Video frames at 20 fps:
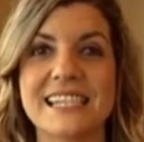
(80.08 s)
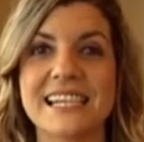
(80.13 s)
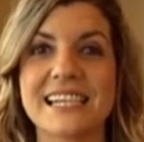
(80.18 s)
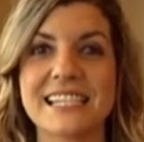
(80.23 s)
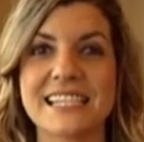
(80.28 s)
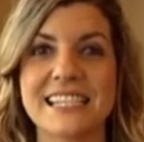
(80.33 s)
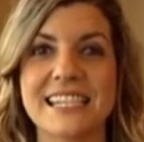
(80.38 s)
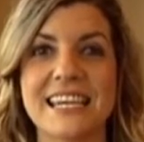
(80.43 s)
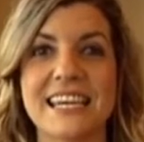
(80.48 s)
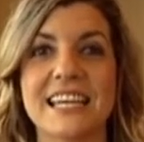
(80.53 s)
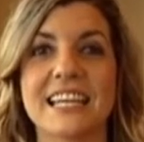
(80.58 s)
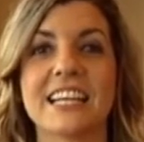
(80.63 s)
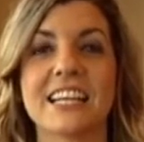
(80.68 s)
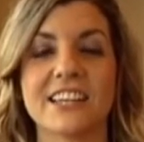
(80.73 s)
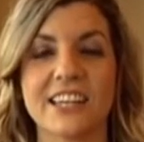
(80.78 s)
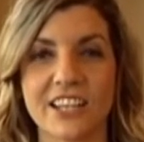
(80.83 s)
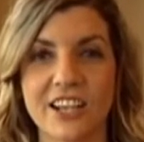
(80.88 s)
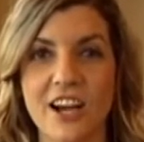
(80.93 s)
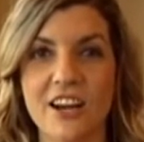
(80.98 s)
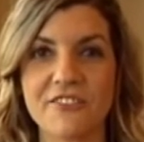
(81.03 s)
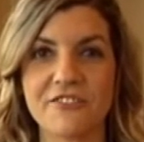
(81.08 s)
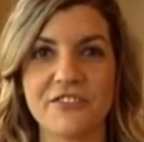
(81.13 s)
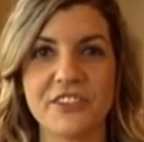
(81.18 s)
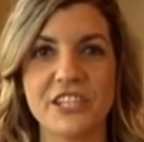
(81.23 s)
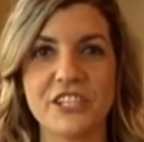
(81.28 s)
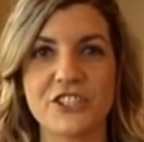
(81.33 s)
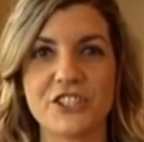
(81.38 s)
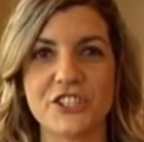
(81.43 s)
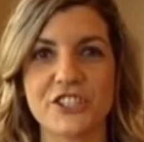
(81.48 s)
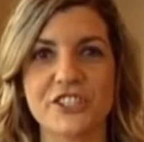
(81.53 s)
16, click on
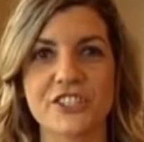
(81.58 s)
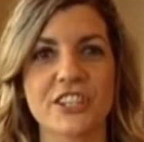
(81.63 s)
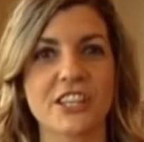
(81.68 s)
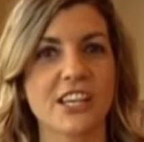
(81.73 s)
features,